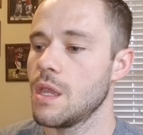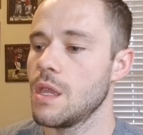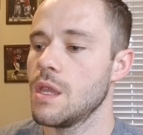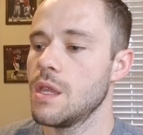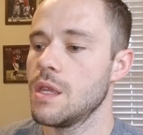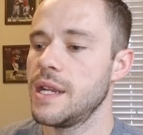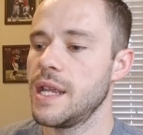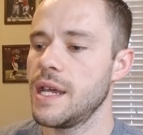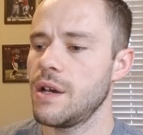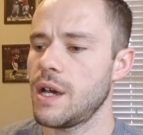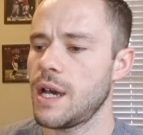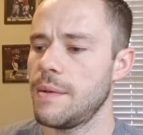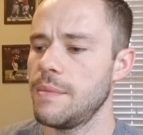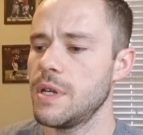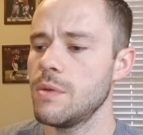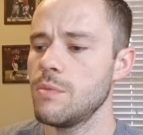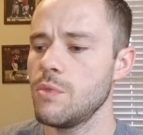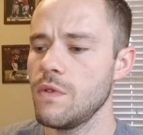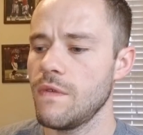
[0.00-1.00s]
Now I'm
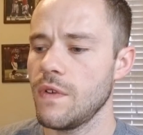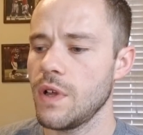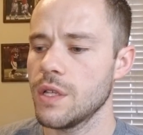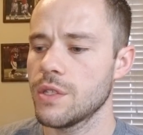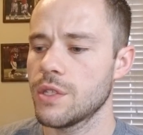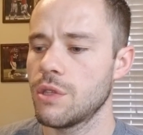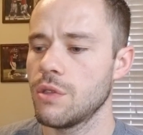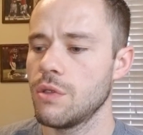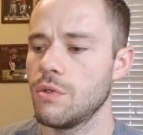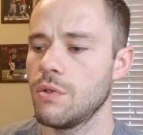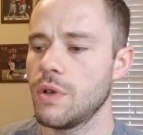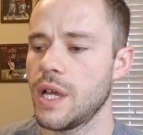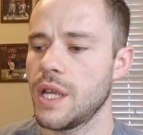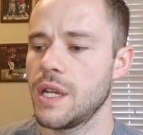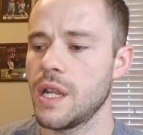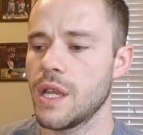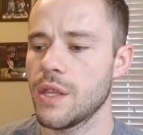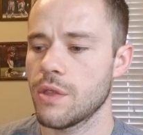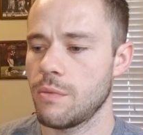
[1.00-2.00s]
going to move on to
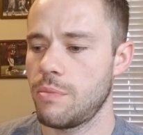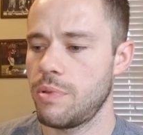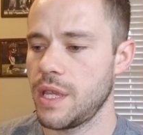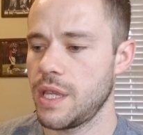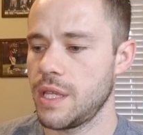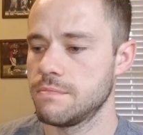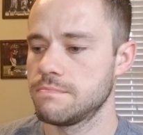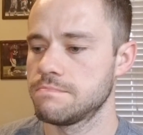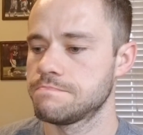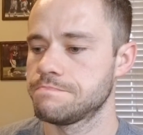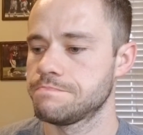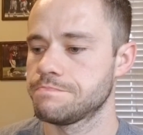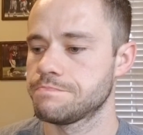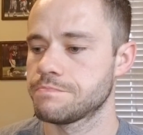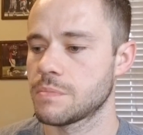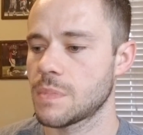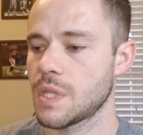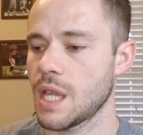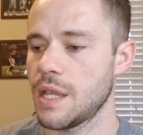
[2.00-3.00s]
another pen,
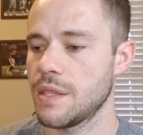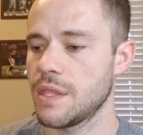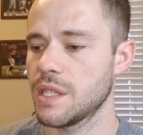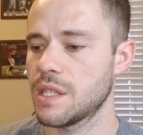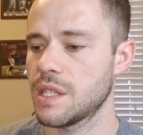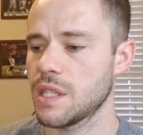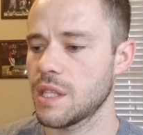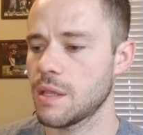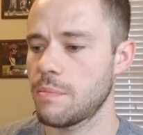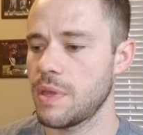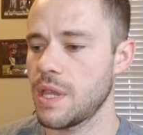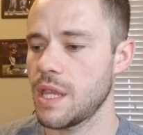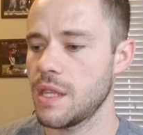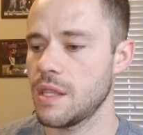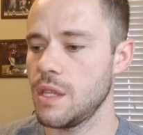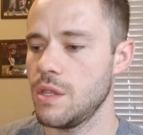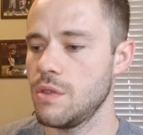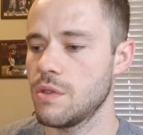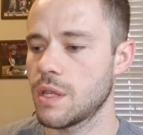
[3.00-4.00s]
and this is a pen
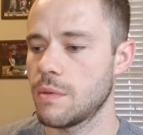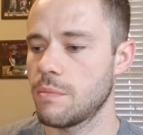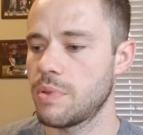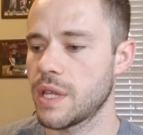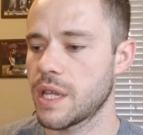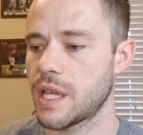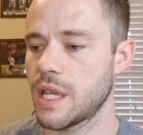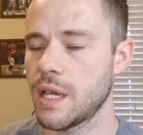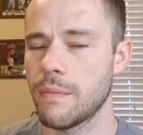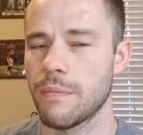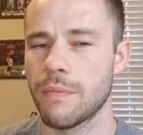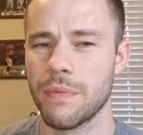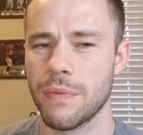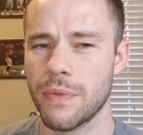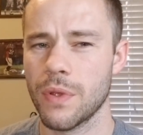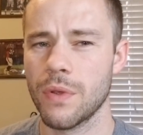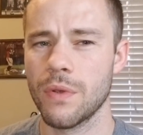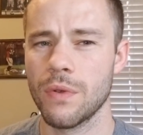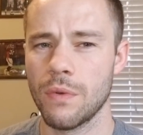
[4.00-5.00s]
that you can pick up
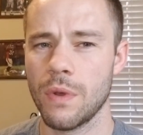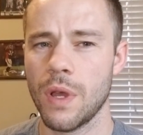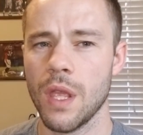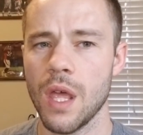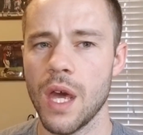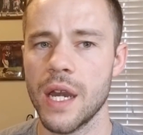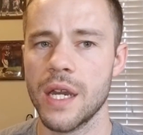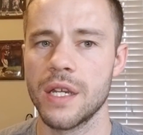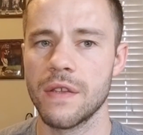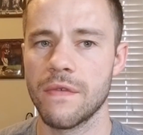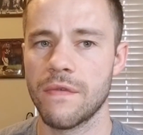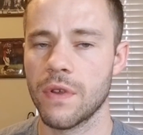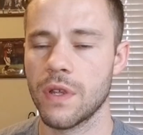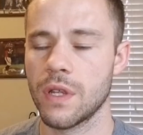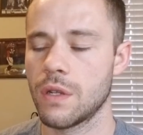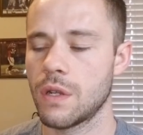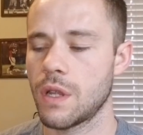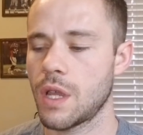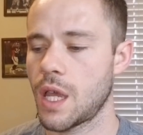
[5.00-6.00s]
through a lot of
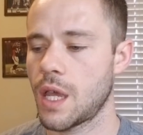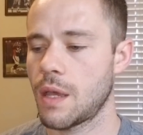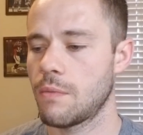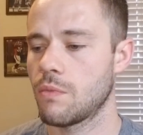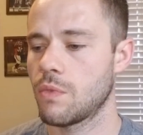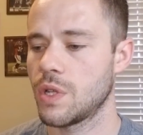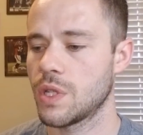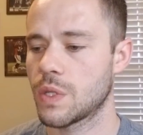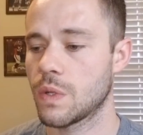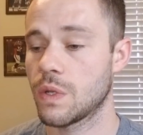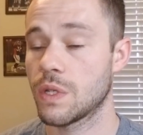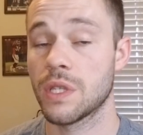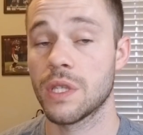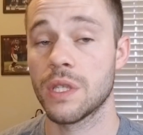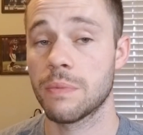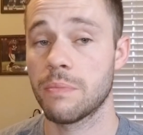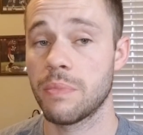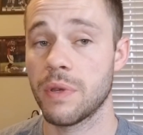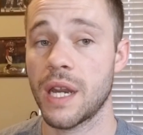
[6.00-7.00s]
different
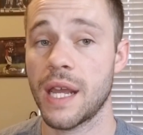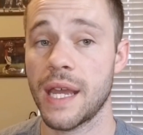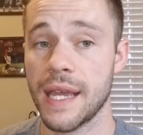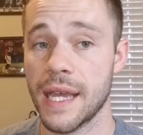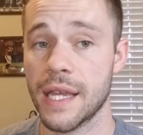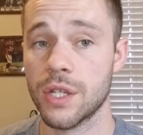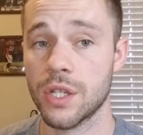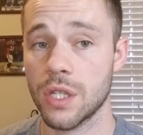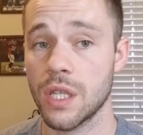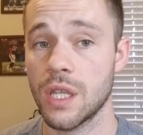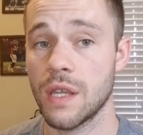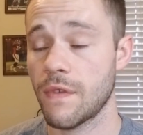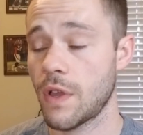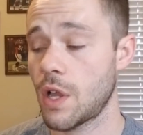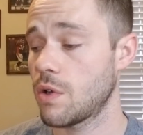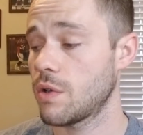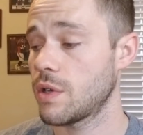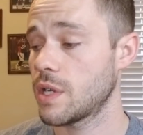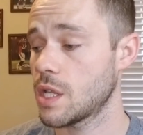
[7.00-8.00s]
resources, but I actually have
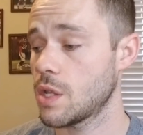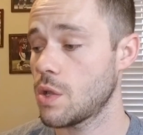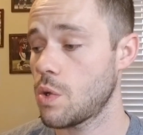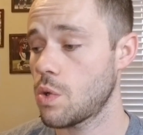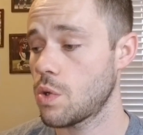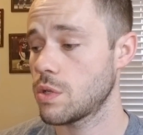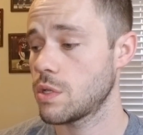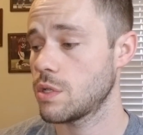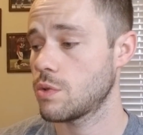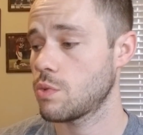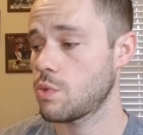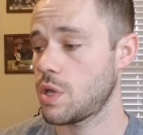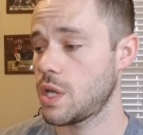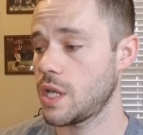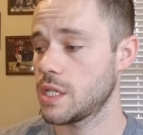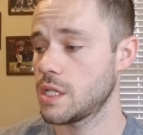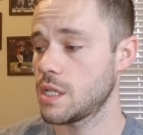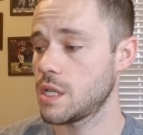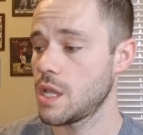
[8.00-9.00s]
already ordered
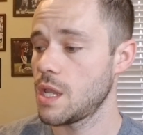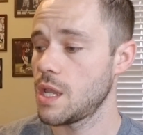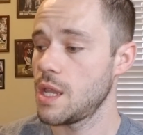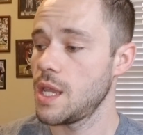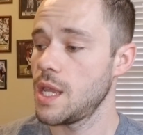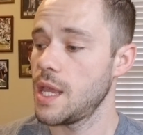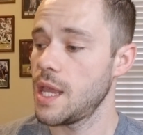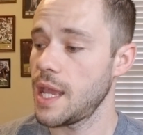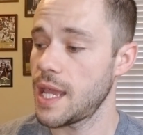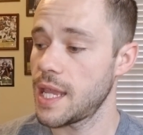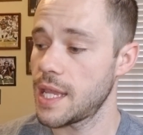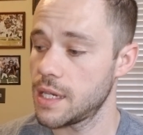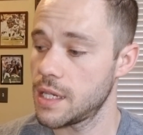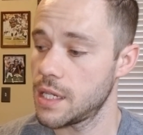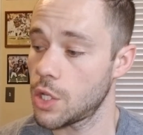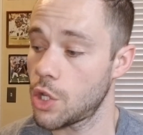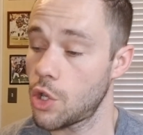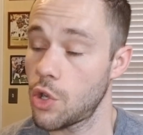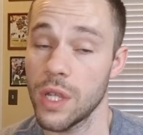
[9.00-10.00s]
one,
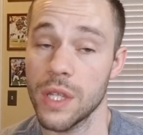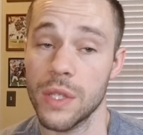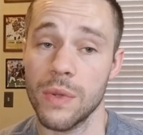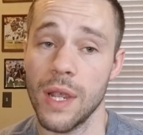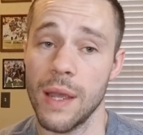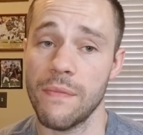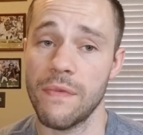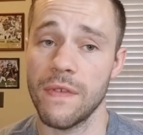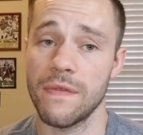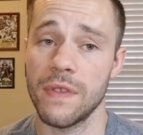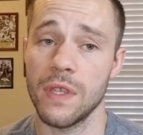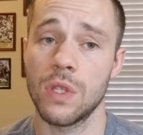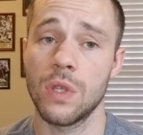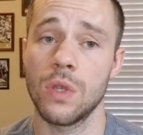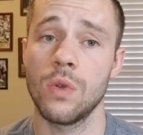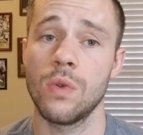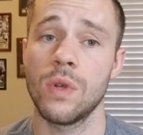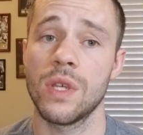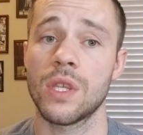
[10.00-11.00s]
and
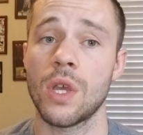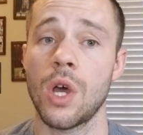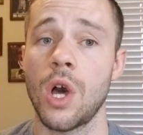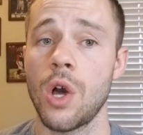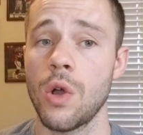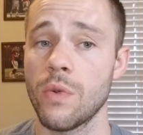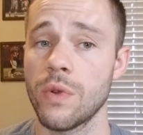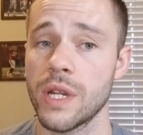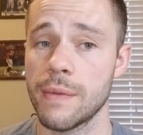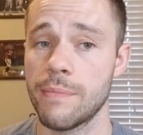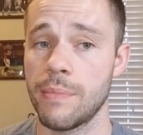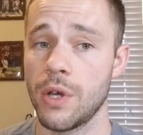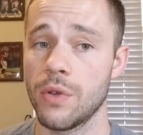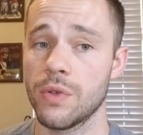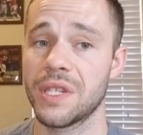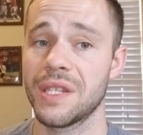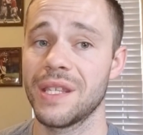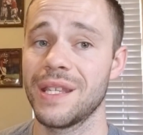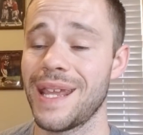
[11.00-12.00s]
ChrisRap52 has already
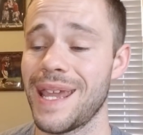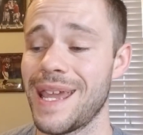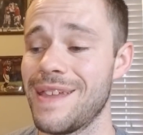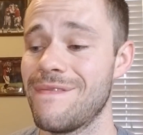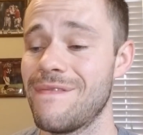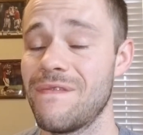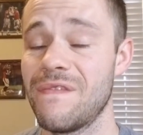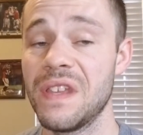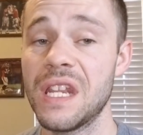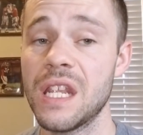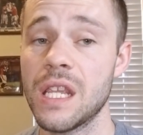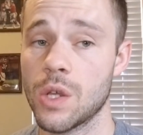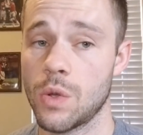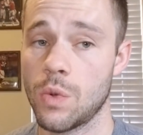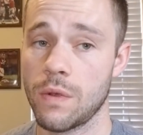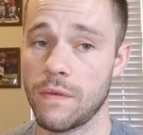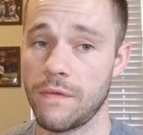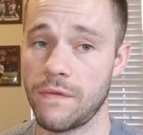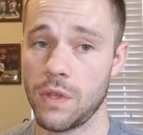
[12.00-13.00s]
posted a video
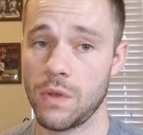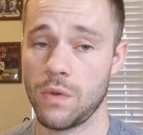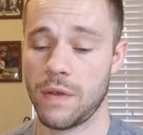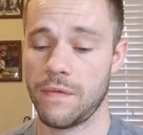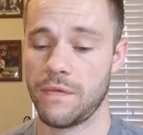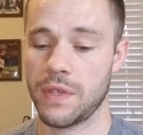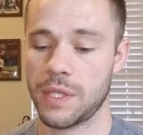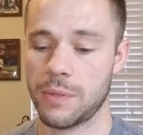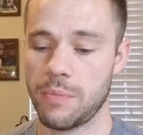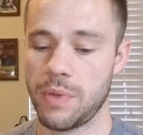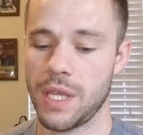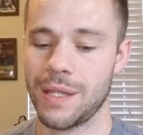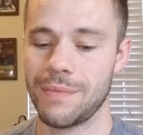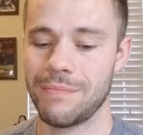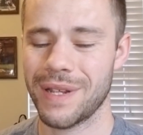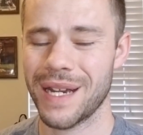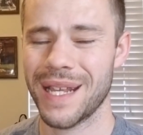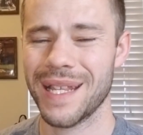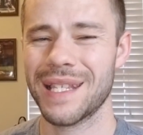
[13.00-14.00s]
review of this
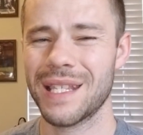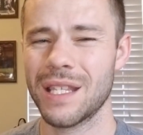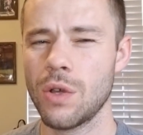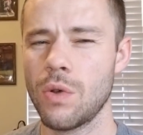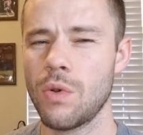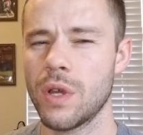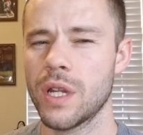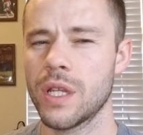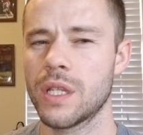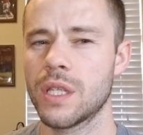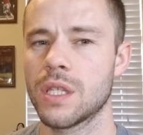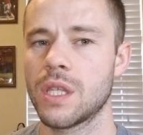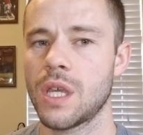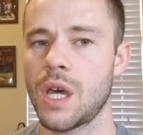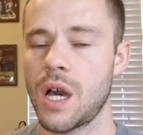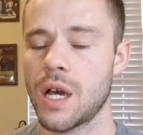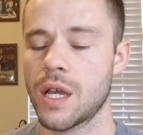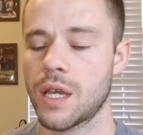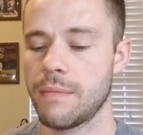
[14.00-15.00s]
pen, but I still wanted to
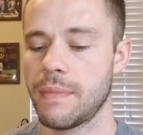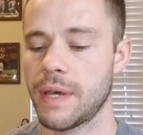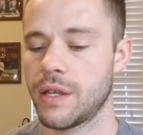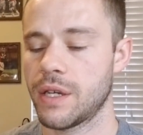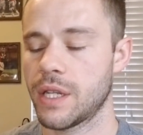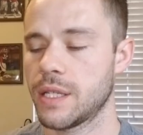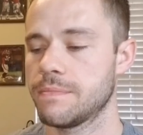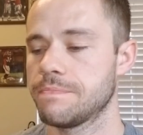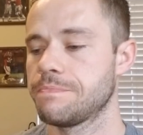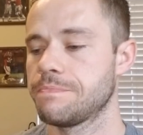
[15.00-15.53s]
talk about it.